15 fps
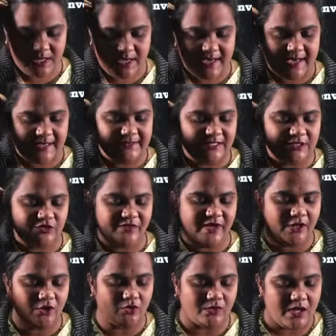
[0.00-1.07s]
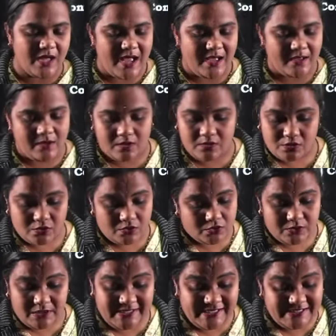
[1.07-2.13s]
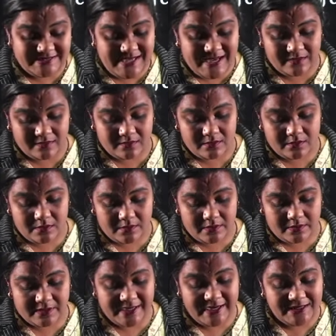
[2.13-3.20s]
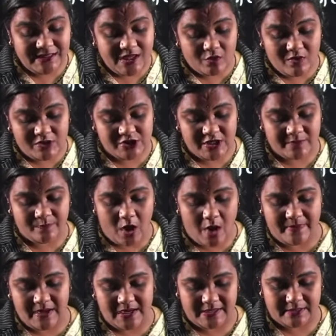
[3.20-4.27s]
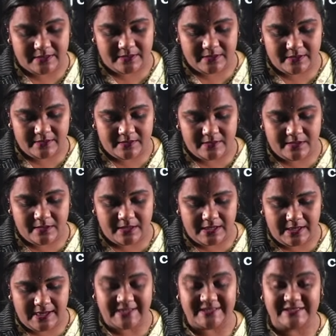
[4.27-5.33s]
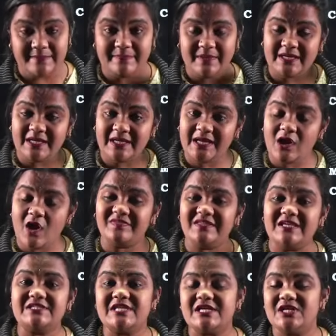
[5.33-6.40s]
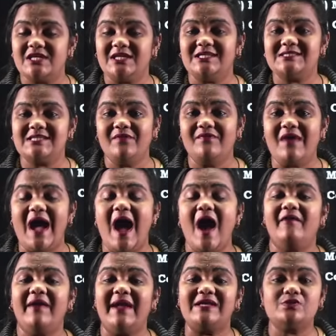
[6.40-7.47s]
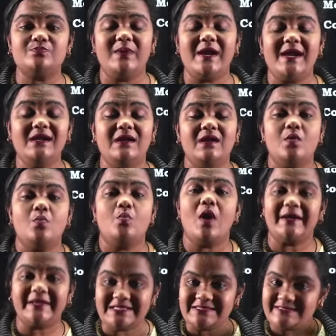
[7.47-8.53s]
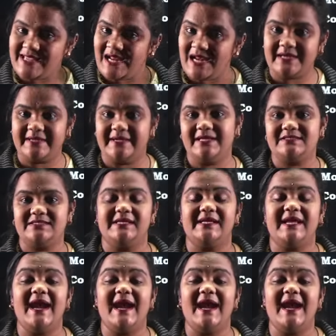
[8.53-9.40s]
Yes, very good. Listen, read the question properly. At the beginning of the session itself, I have explained what is electricity.